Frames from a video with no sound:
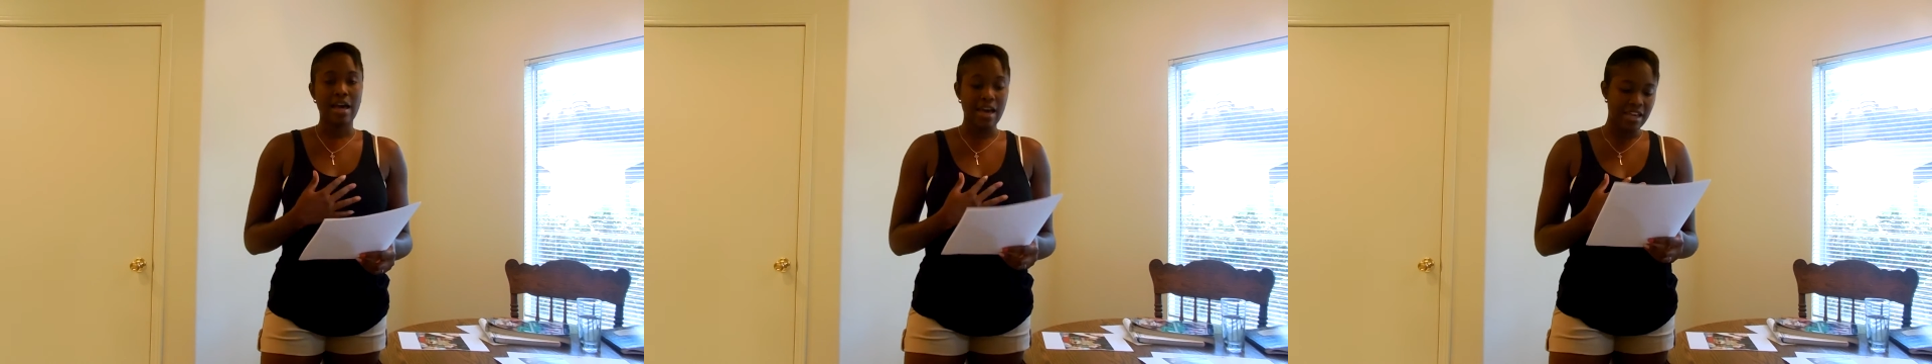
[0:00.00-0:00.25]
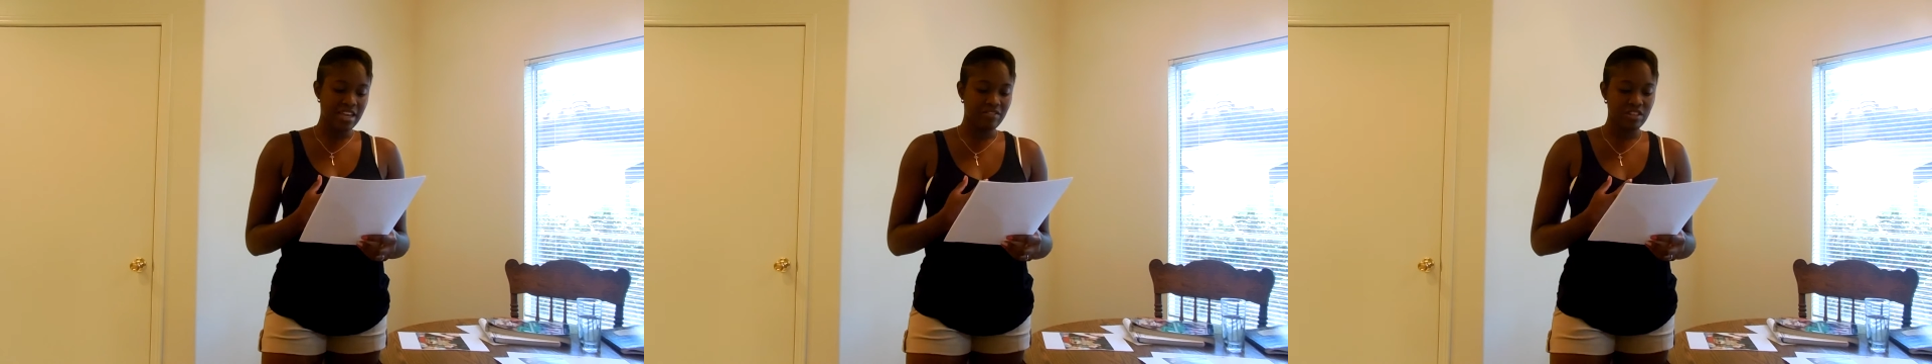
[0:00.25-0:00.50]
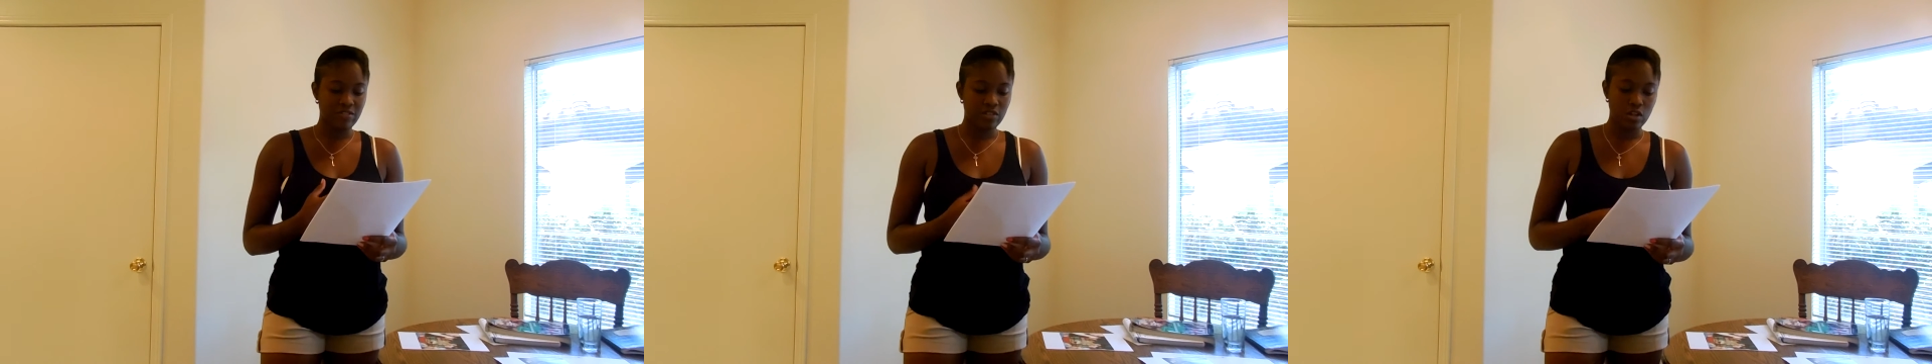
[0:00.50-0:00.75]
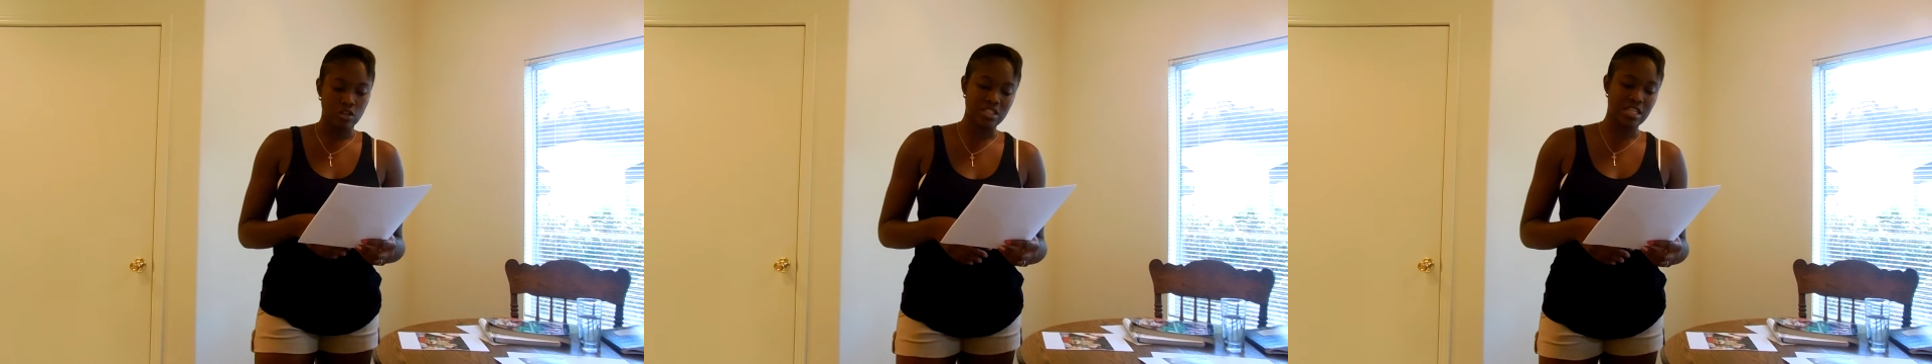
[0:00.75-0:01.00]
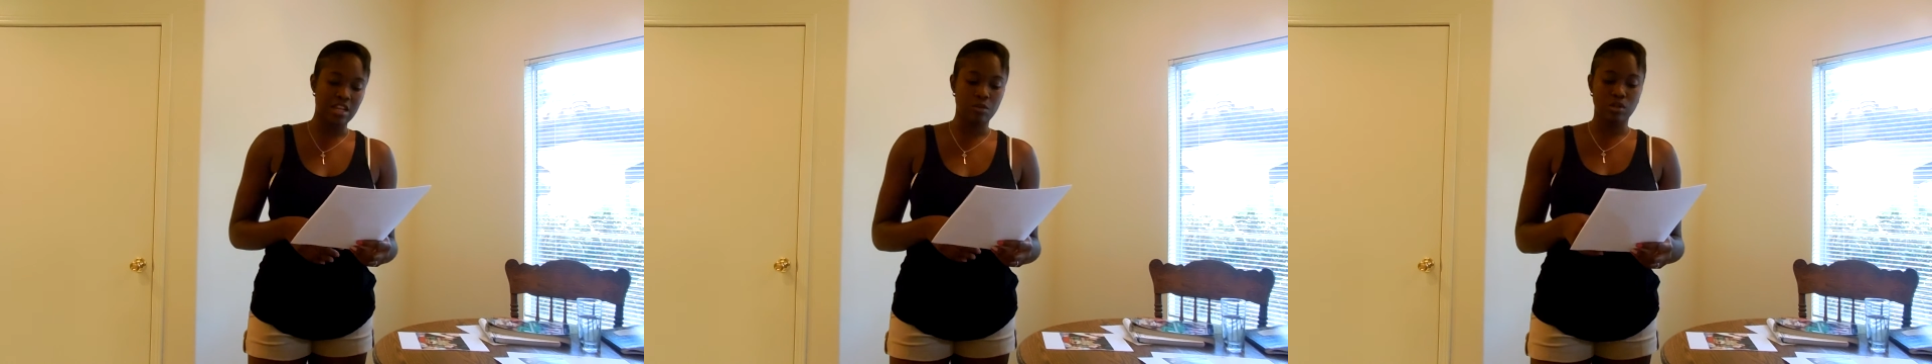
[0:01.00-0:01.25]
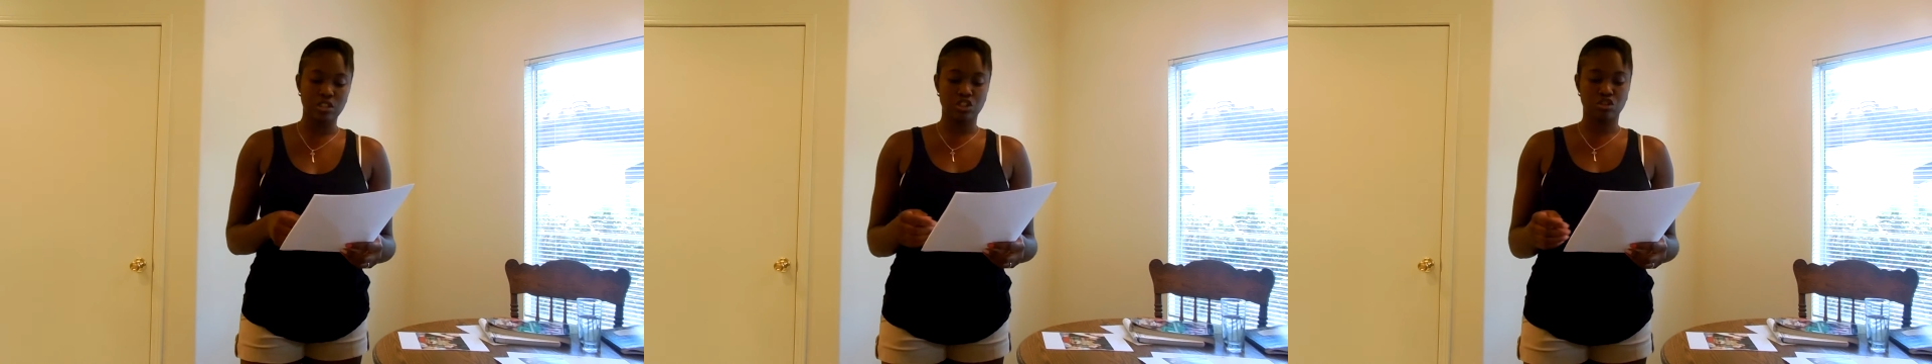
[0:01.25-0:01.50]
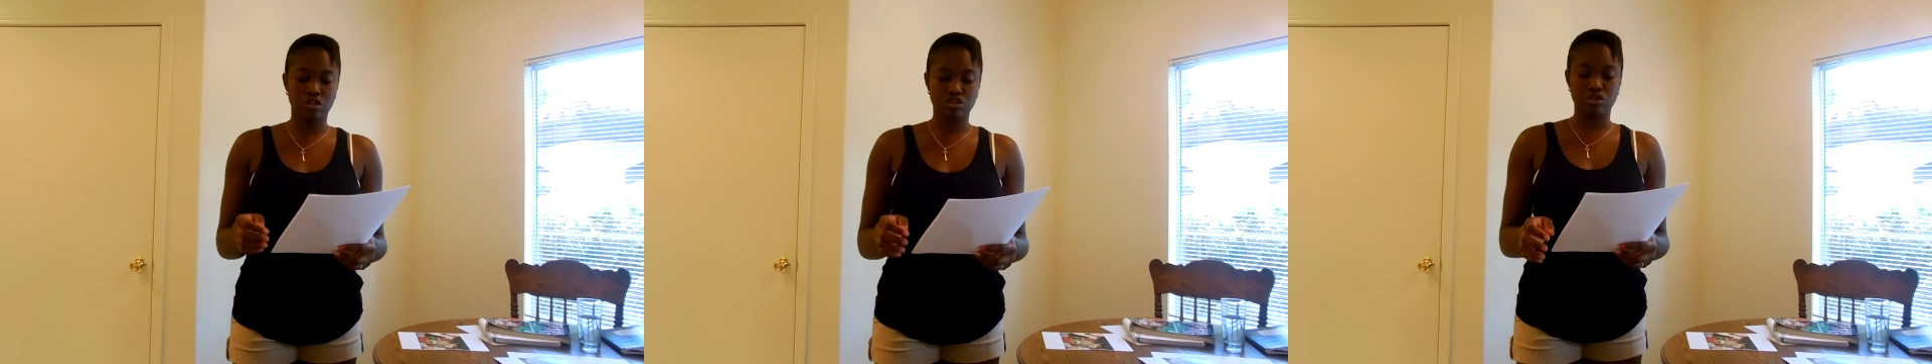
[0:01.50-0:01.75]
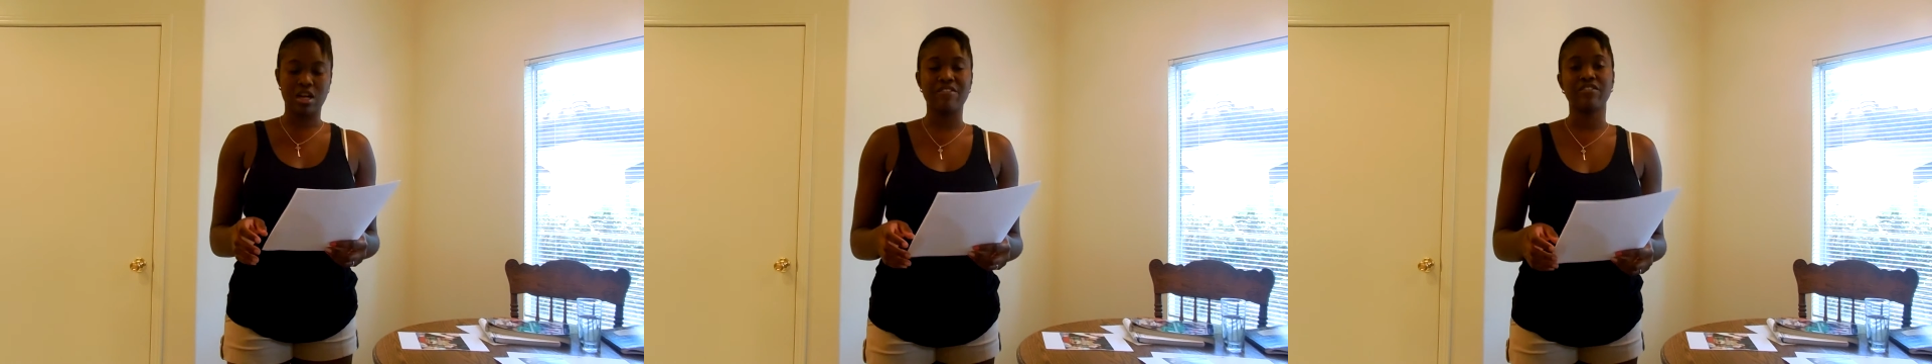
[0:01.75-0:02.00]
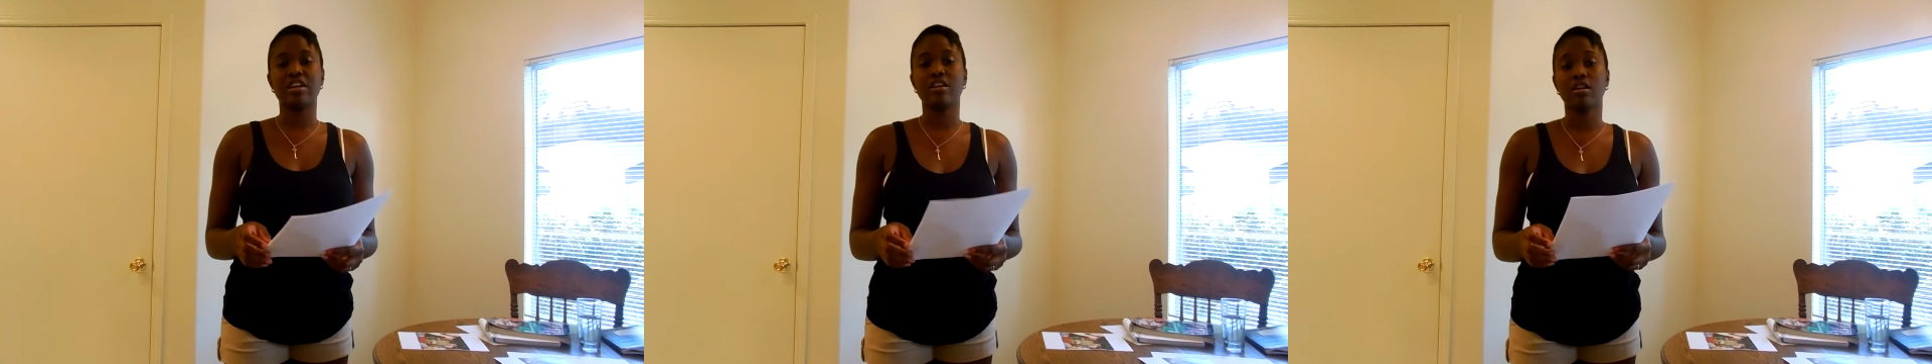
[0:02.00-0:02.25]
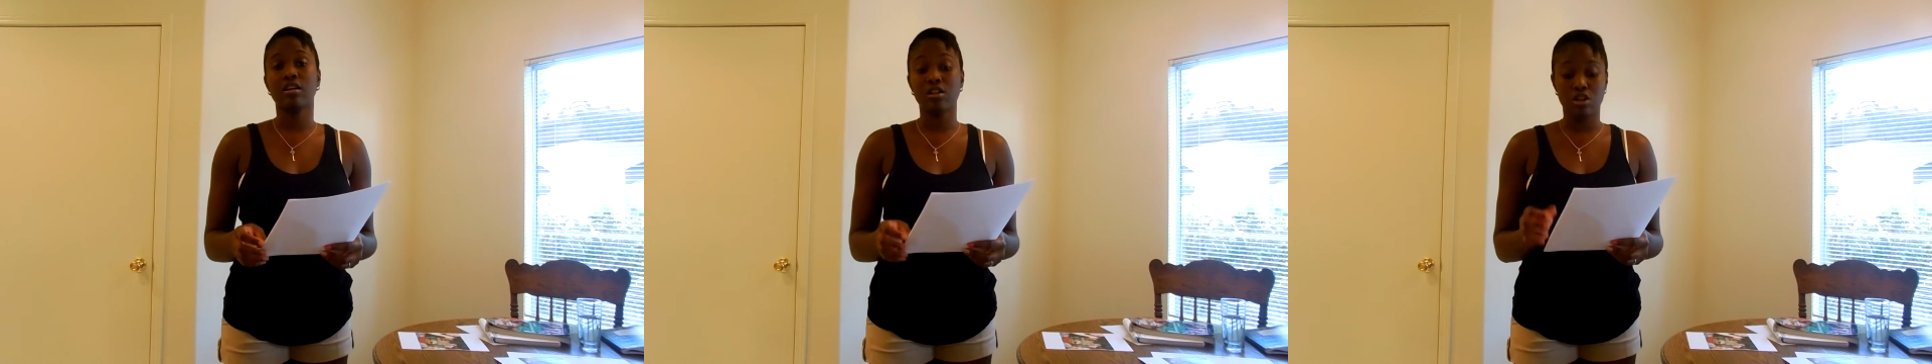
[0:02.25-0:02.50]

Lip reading: I have never lost anyone to drunk driving,